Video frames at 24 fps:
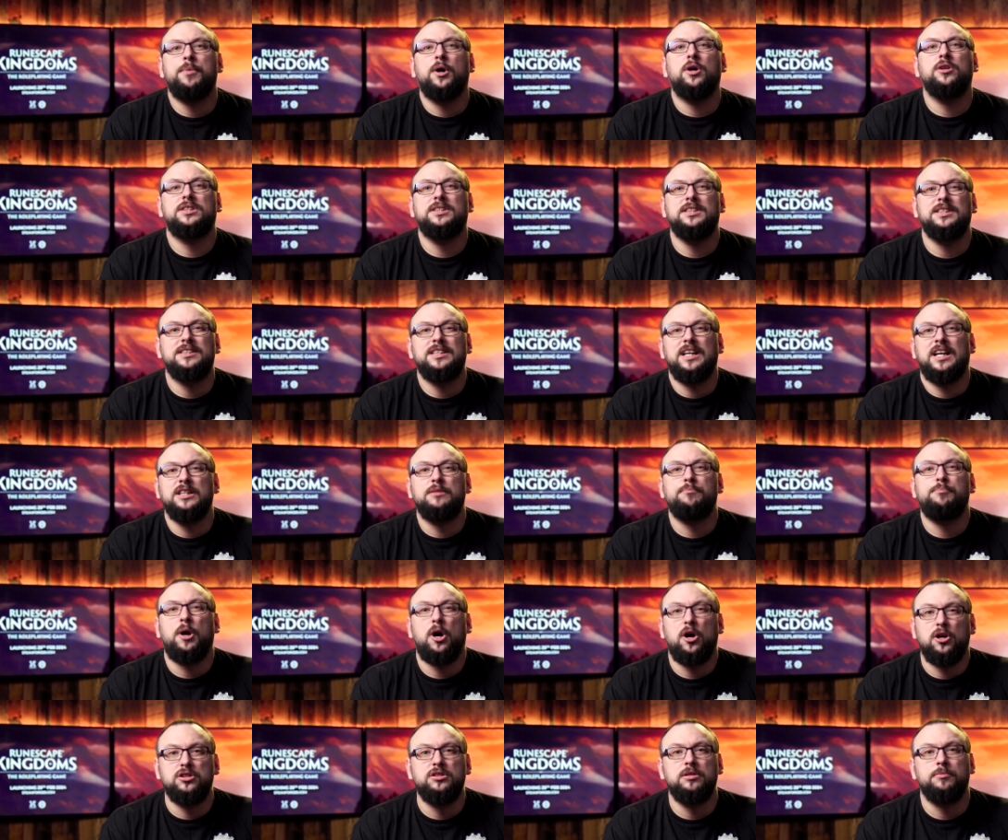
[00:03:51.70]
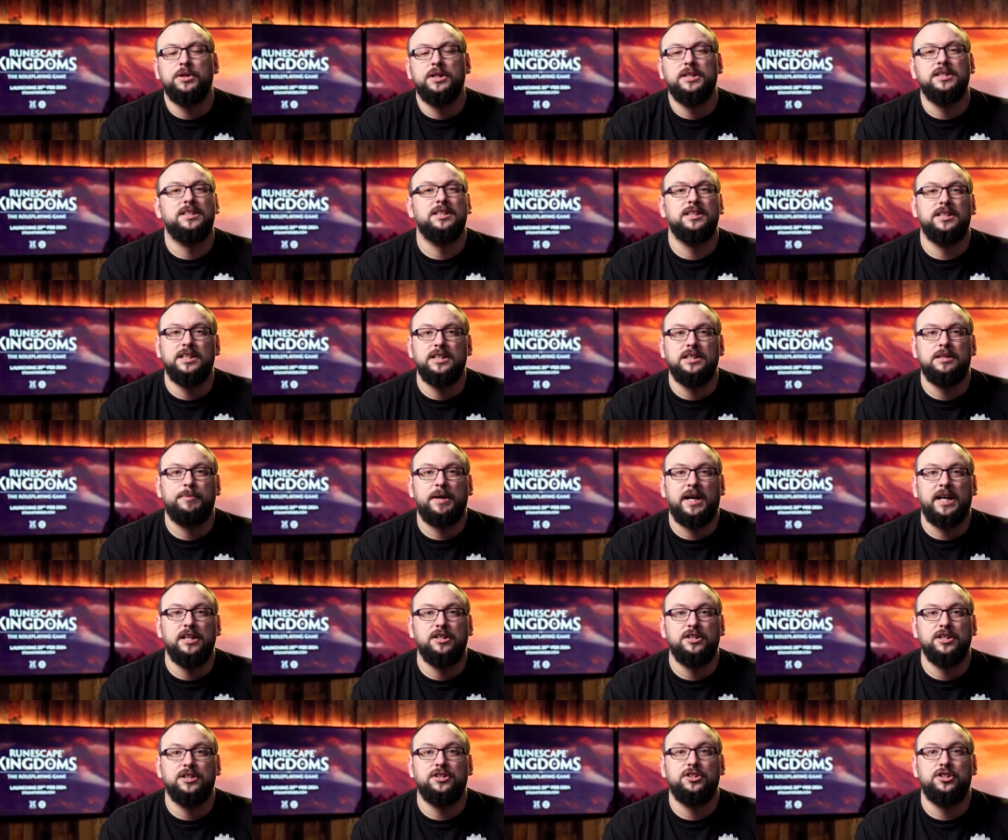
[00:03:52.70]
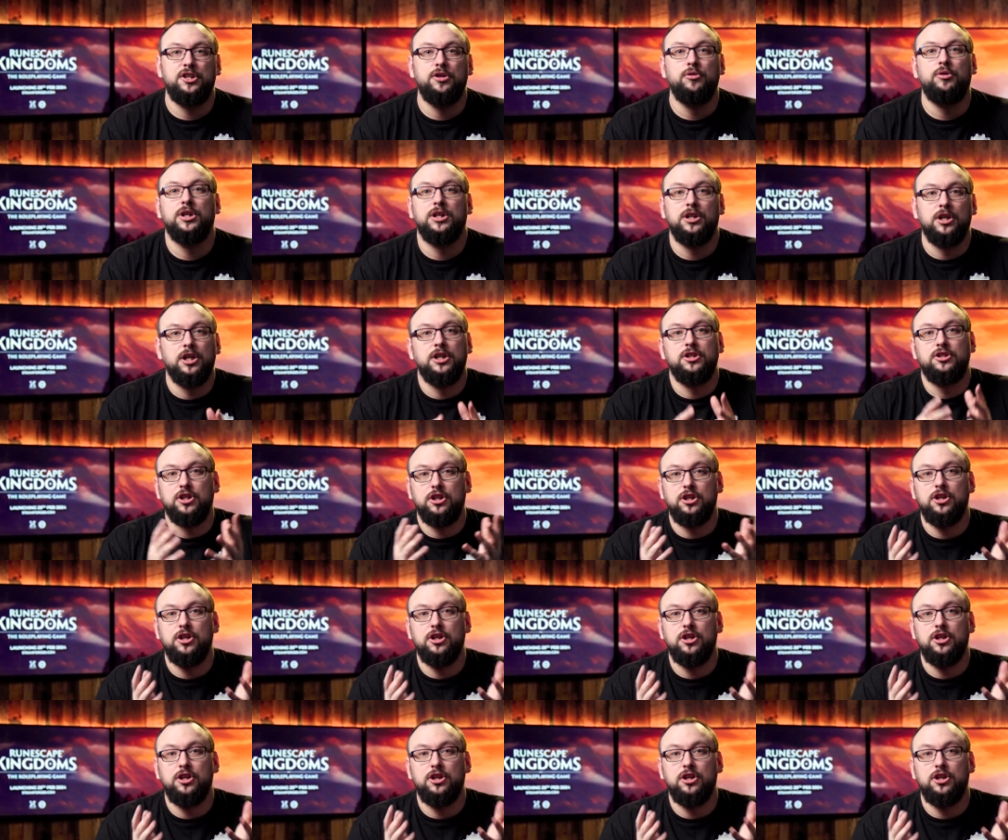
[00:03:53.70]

bosses as possible into these pages so you can learn to